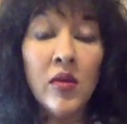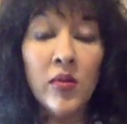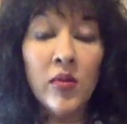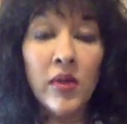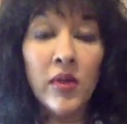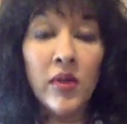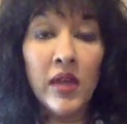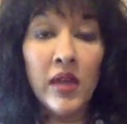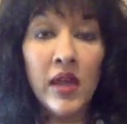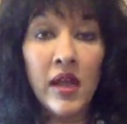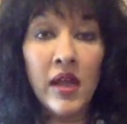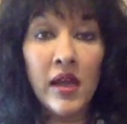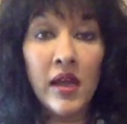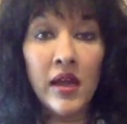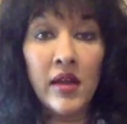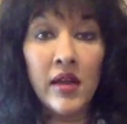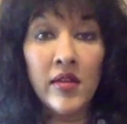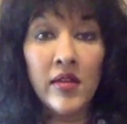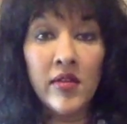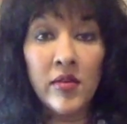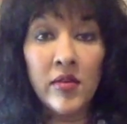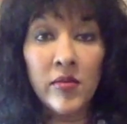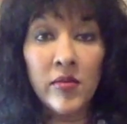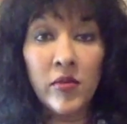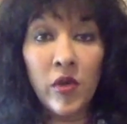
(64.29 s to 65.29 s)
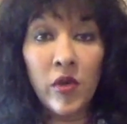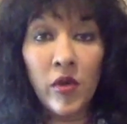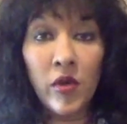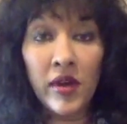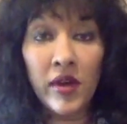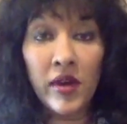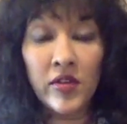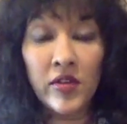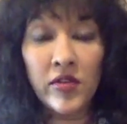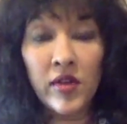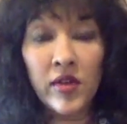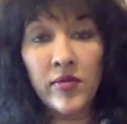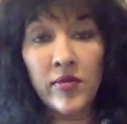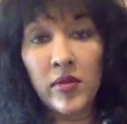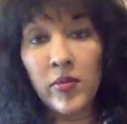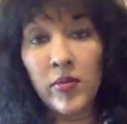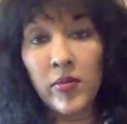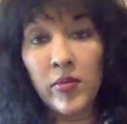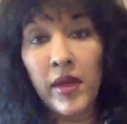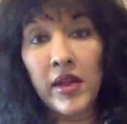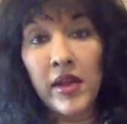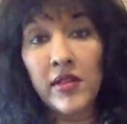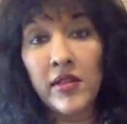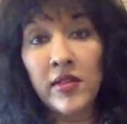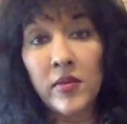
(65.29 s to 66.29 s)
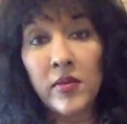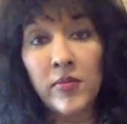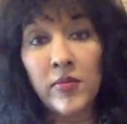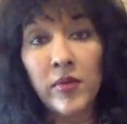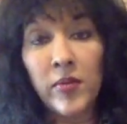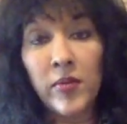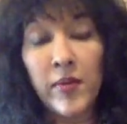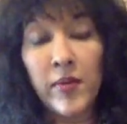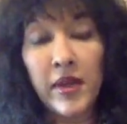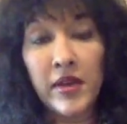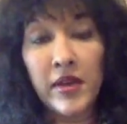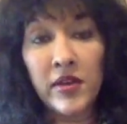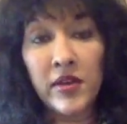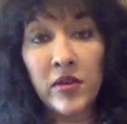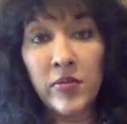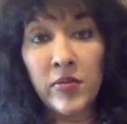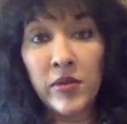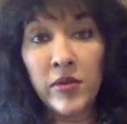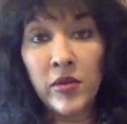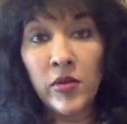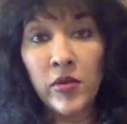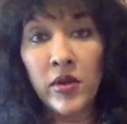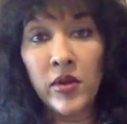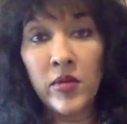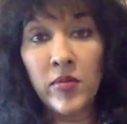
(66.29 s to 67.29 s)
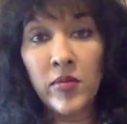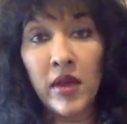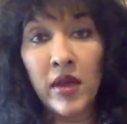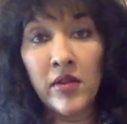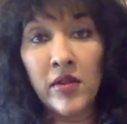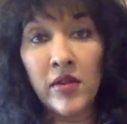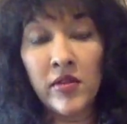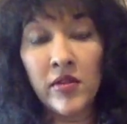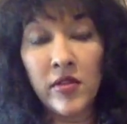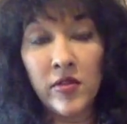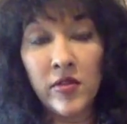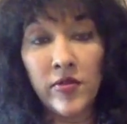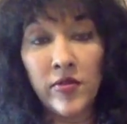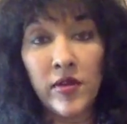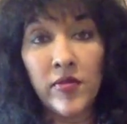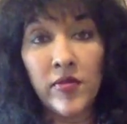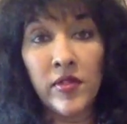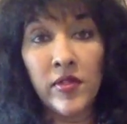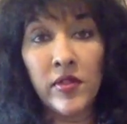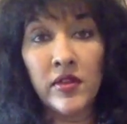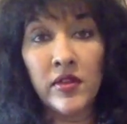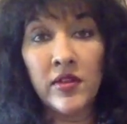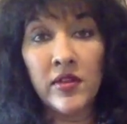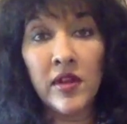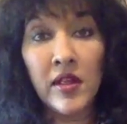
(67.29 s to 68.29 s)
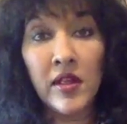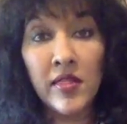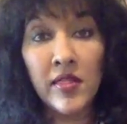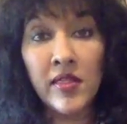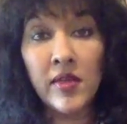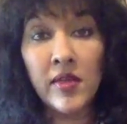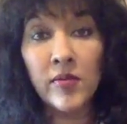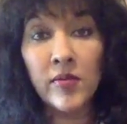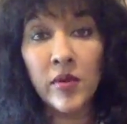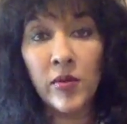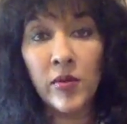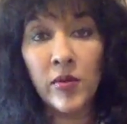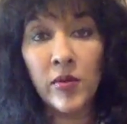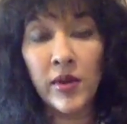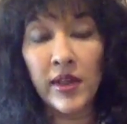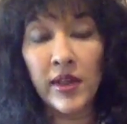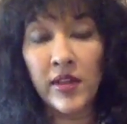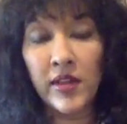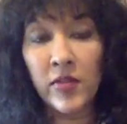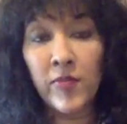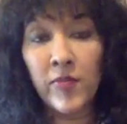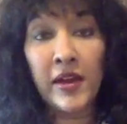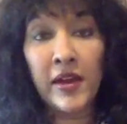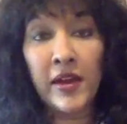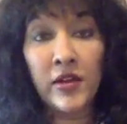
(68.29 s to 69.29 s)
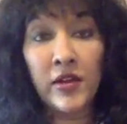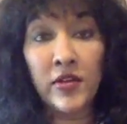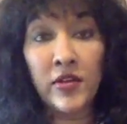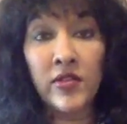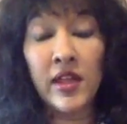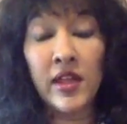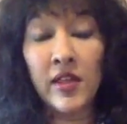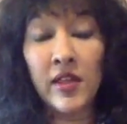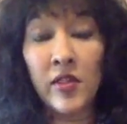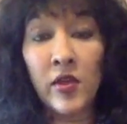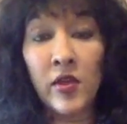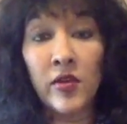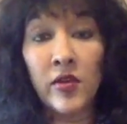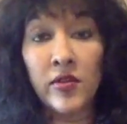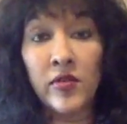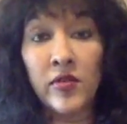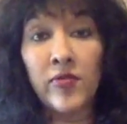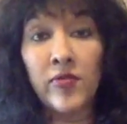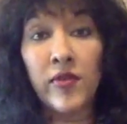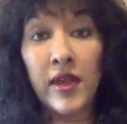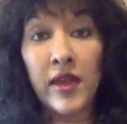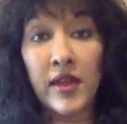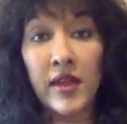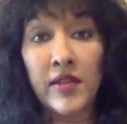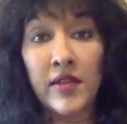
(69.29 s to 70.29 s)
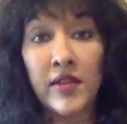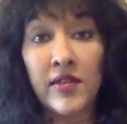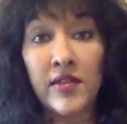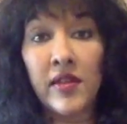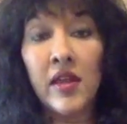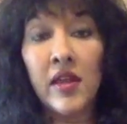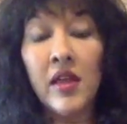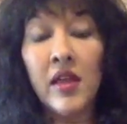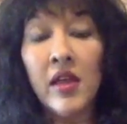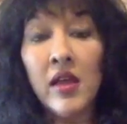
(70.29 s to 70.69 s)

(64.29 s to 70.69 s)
We had some rolling travel bans implemented between March the 5th and the 10th, and we would expect to see those effects